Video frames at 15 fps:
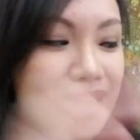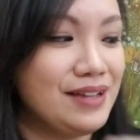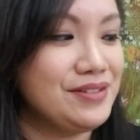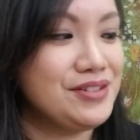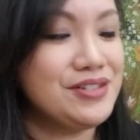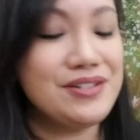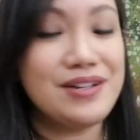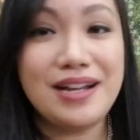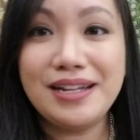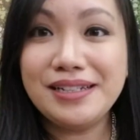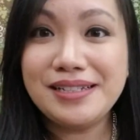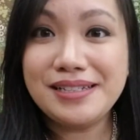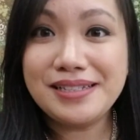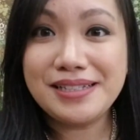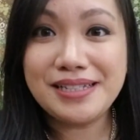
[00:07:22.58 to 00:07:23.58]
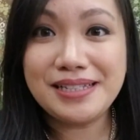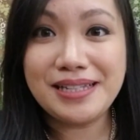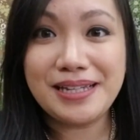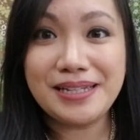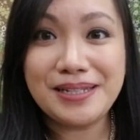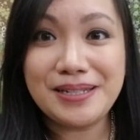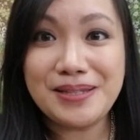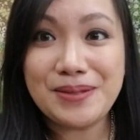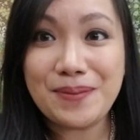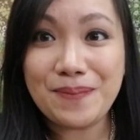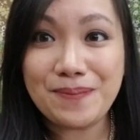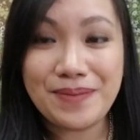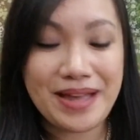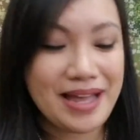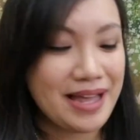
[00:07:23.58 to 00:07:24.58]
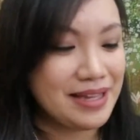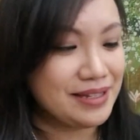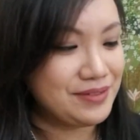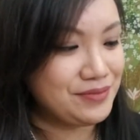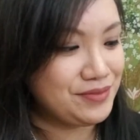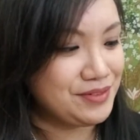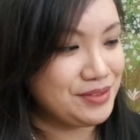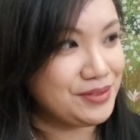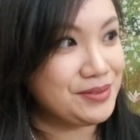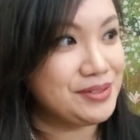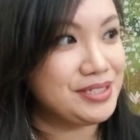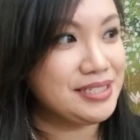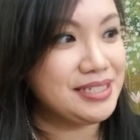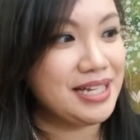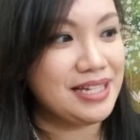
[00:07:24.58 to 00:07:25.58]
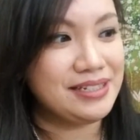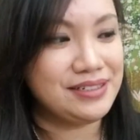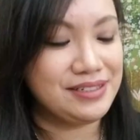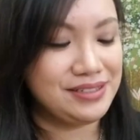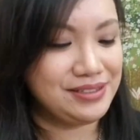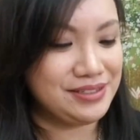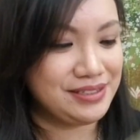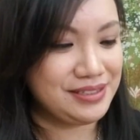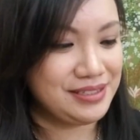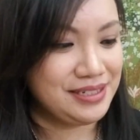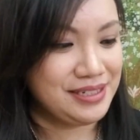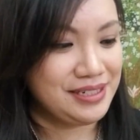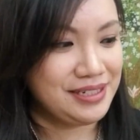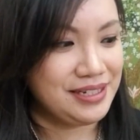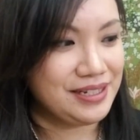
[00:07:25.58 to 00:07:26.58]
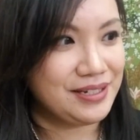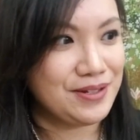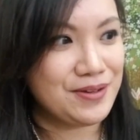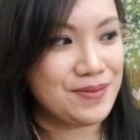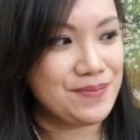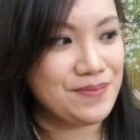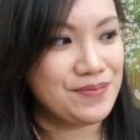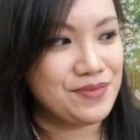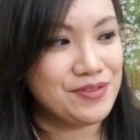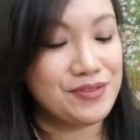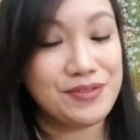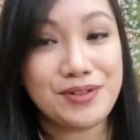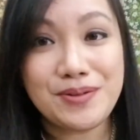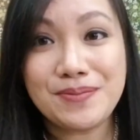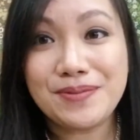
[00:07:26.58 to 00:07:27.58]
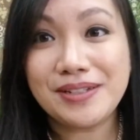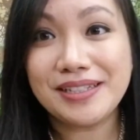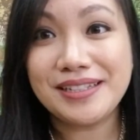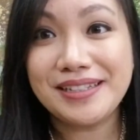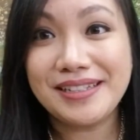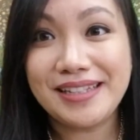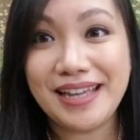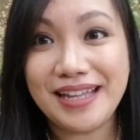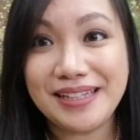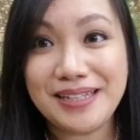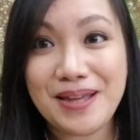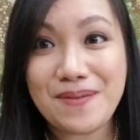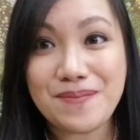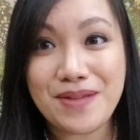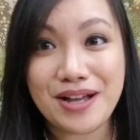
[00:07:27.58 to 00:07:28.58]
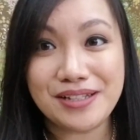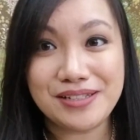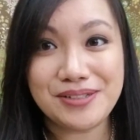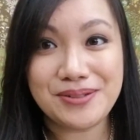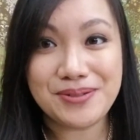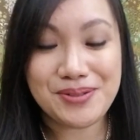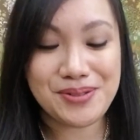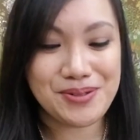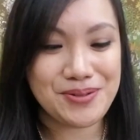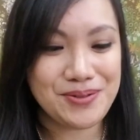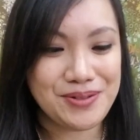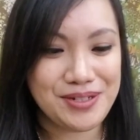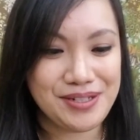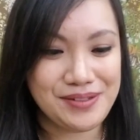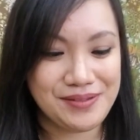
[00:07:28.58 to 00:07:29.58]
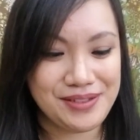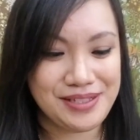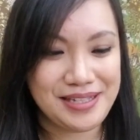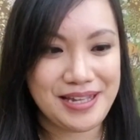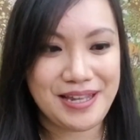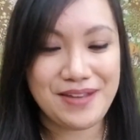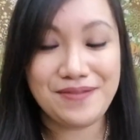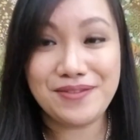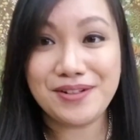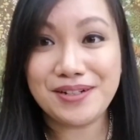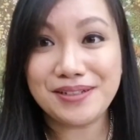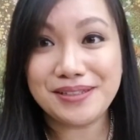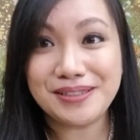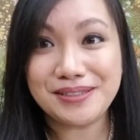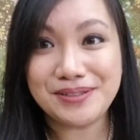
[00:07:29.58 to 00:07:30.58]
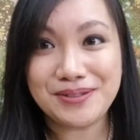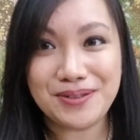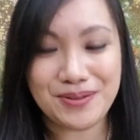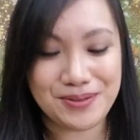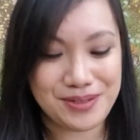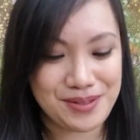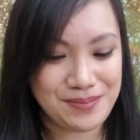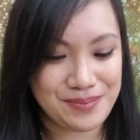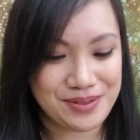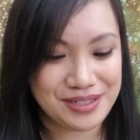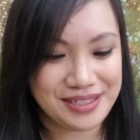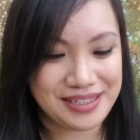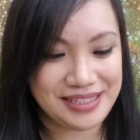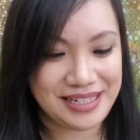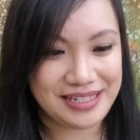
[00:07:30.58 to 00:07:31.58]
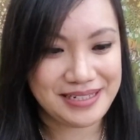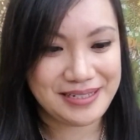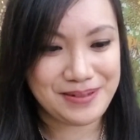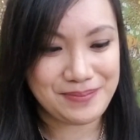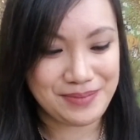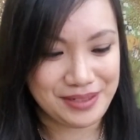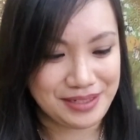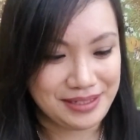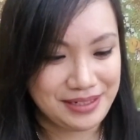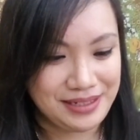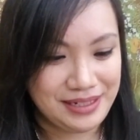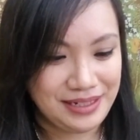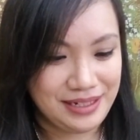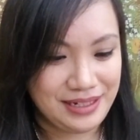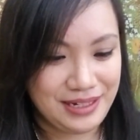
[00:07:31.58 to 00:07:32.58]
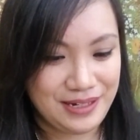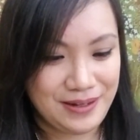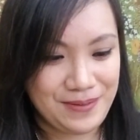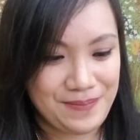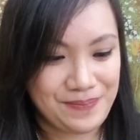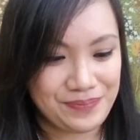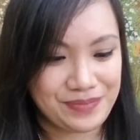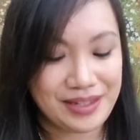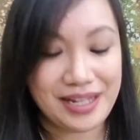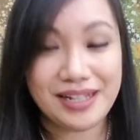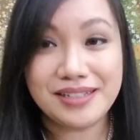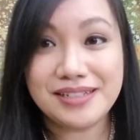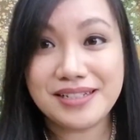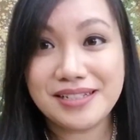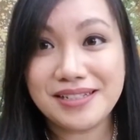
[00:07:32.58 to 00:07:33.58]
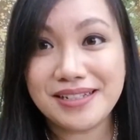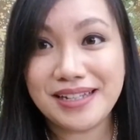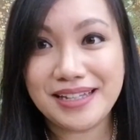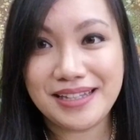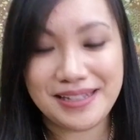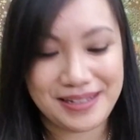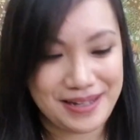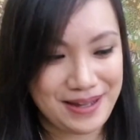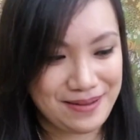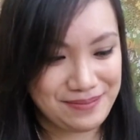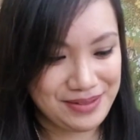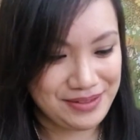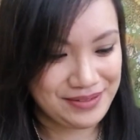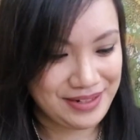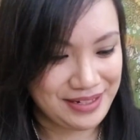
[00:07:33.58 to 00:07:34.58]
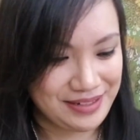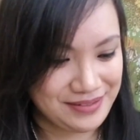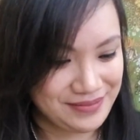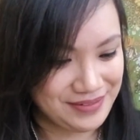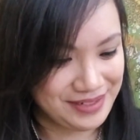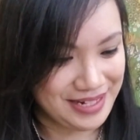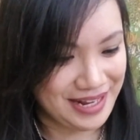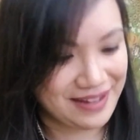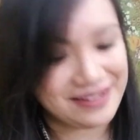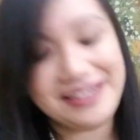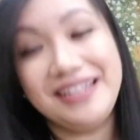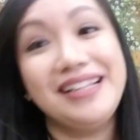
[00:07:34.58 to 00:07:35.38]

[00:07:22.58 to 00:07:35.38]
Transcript: I was trying to see like in the back for those letters from what Kelly at Mostone's story would say for her little golden book collection, but I'll just look at the copyright for now.